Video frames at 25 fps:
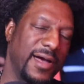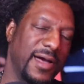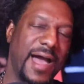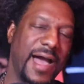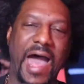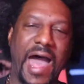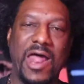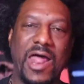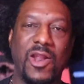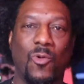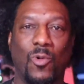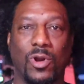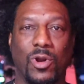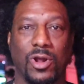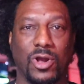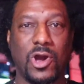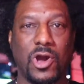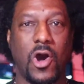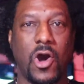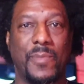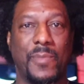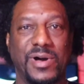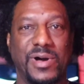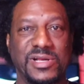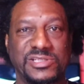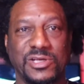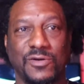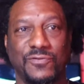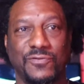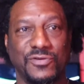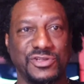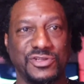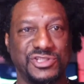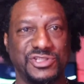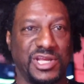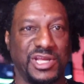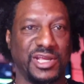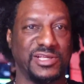I don't want to call myself a
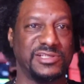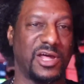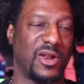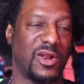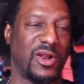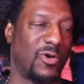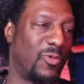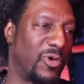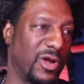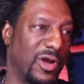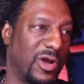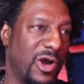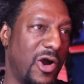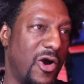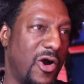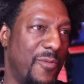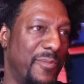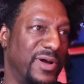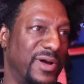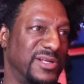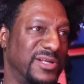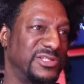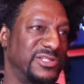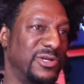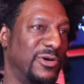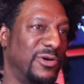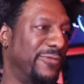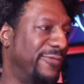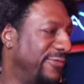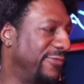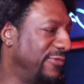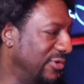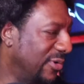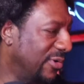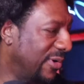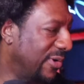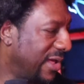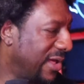jinx. I don't want to call myself, I
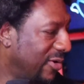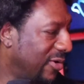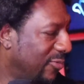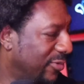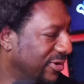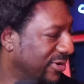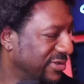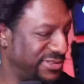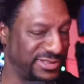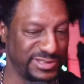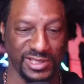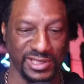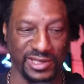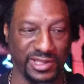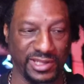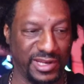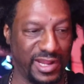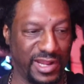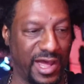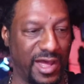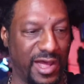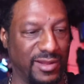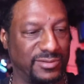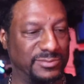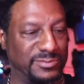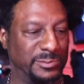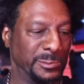don't want to say that that